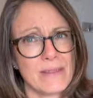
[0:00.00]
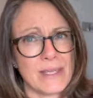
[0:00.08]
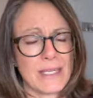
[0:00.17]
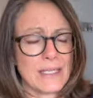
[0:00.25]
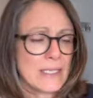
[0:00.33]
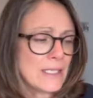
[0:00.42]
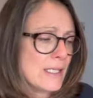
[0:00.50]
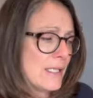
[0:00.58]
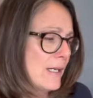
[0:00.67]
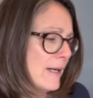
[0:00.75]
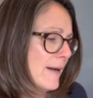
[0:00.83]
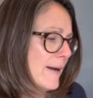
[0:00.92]
it,
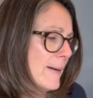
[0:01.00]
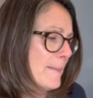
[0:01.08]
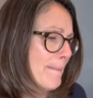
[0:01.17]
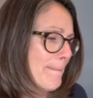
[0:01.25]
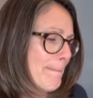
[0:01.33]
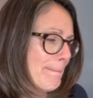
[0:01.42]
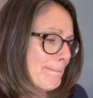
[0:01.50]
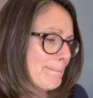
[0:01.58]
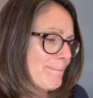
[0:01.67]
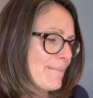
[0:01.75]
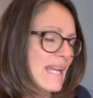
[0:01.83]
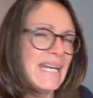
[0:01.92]
and
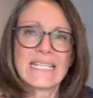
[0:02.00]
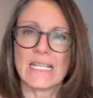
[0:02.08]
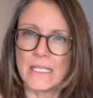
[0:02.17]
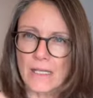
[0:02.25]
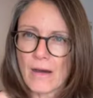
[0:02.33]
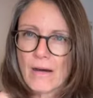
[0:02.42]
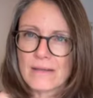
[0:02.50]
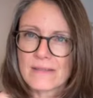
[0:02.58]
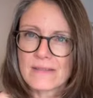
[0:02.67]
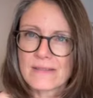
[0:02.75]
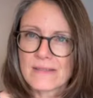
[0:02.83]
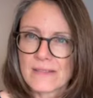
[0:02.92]
it
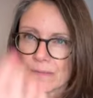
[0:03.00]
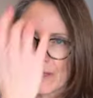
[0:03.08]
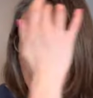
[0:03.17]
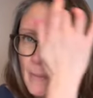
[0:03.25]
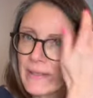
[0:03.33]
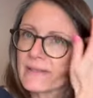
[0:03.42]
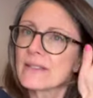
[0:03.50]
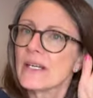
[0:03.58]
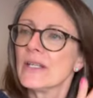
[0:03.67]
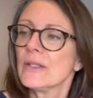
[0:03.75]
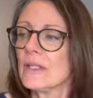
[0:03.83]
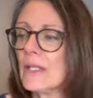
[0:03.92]
lasts as well,
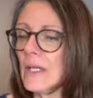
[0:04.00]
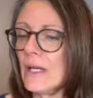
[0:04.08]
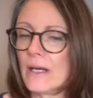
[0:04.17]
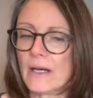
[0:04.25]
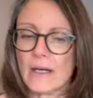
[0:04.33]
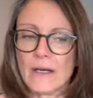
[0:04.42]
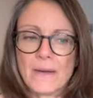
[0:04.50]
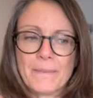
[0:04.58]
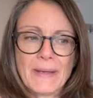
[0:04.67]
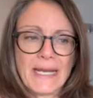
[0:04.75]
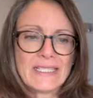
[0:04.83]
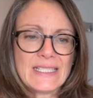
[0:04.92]
pesto, and
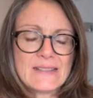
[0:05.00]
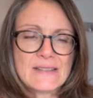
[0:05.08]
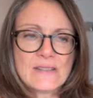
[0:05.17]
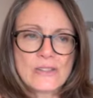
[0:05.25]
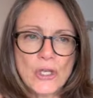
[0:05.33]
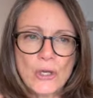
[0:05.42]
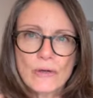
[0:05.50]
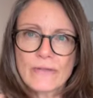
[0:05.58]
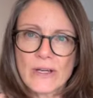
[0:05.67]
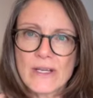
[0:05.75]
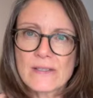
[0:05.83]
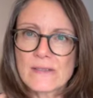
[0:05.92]
it is so
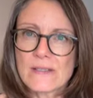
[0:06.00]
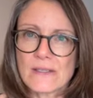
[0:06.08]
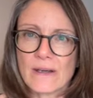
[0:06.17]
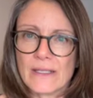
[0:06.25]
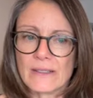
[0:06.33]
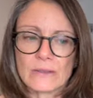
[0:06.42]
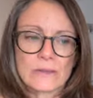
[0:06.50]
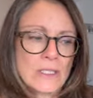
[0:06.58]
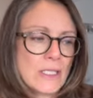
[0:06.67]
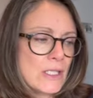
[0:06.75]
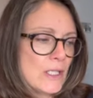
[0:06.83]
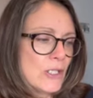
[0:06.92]
versatile.
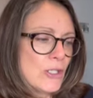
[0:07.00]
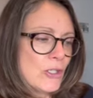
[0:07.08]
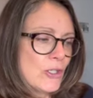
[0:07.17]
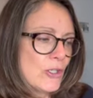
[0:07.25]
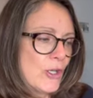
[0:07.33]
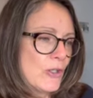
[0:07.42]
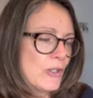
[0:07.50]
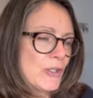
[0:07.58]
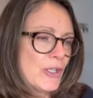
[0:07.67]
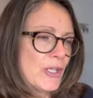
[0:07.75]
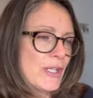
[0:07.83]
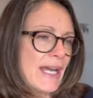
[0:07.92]
You
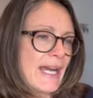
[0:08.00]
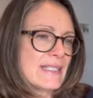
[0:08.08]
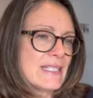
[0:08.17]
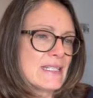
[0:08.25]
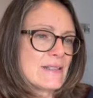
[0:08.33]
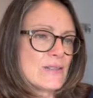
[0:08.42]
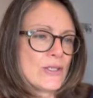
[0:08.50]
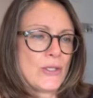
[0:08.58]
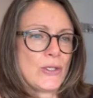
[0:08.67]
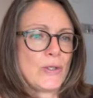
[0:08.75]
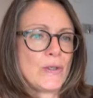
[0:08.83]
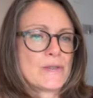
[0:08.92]
can add it
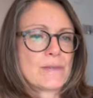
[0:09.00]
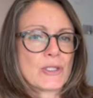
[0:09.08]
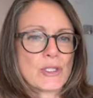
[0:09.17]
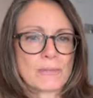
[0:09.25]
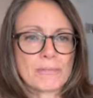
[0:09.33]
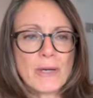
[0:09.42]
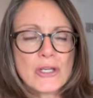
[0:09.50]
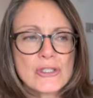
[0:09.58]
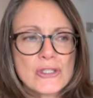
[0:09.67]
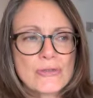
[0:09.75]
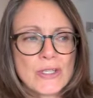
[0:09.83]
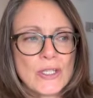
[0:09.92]
to some cooked
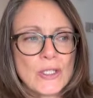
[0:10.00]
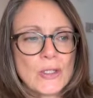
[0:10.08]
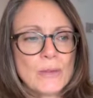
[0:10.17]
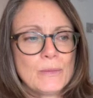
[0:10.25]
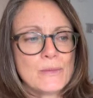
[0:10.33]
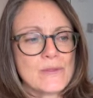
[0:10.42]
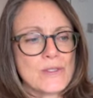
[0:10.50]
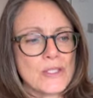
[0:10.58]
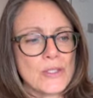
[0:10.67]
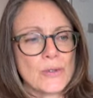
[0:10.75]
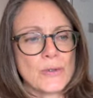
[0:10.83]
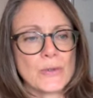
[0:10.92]
mushrooms,
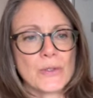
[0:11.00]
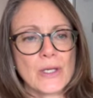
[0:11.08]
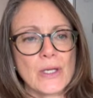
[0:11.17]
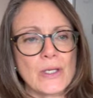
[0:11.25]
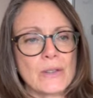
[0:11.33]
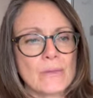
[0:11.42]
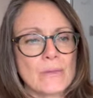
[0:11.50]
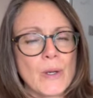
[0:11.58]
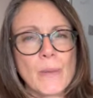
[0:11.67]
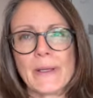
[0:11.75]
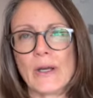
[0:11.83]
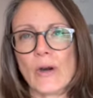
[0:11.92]
you can
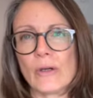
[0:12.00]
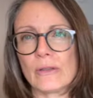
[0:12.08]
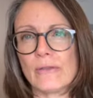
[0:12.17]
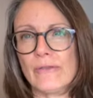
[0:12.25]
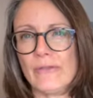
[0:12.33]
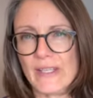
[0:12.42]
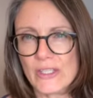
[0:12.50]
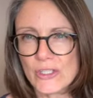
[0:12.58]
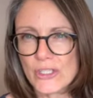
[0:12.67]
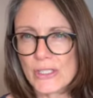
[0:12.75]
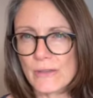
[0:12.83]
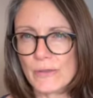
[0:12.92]
pop it on
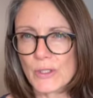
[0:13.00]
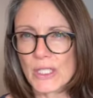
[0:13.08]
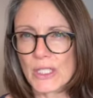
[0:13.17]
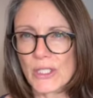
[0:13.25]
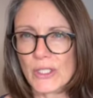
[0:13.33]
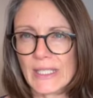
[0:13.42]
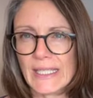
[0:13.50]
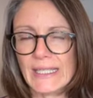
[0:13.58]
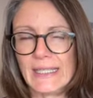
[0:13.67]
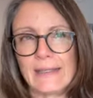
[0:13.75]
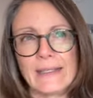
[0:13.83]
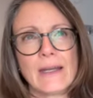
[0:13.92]
fish if you're going to cook it
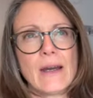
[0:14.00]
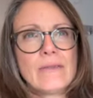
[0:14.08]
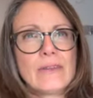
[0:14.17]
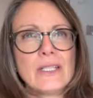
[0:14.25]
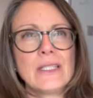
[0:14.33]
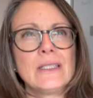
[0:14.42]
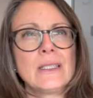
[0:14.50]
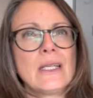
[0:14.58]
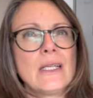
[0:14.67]
in the oven,